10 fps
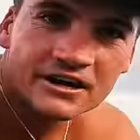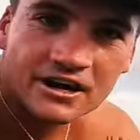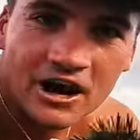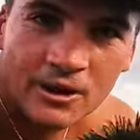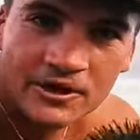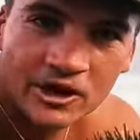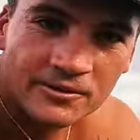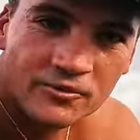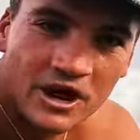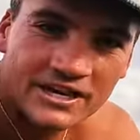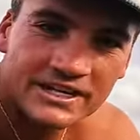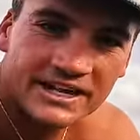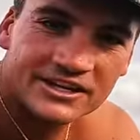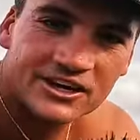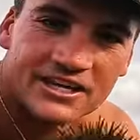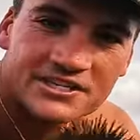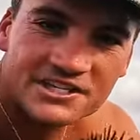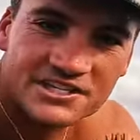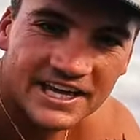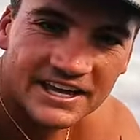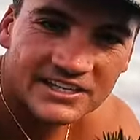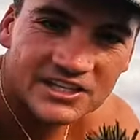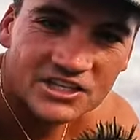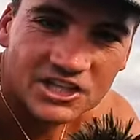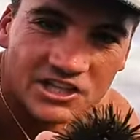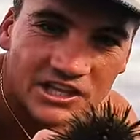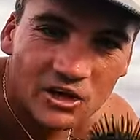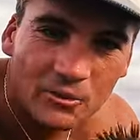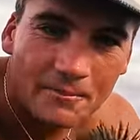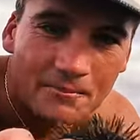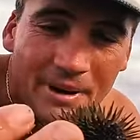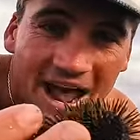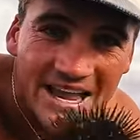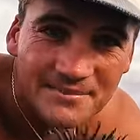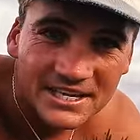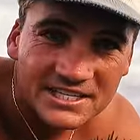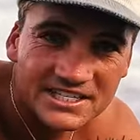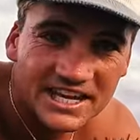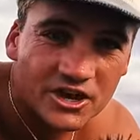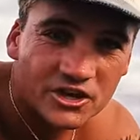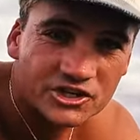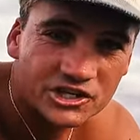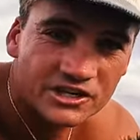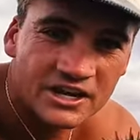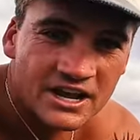All right, we got him right here. You guys can see this is just a little baby sea urchin,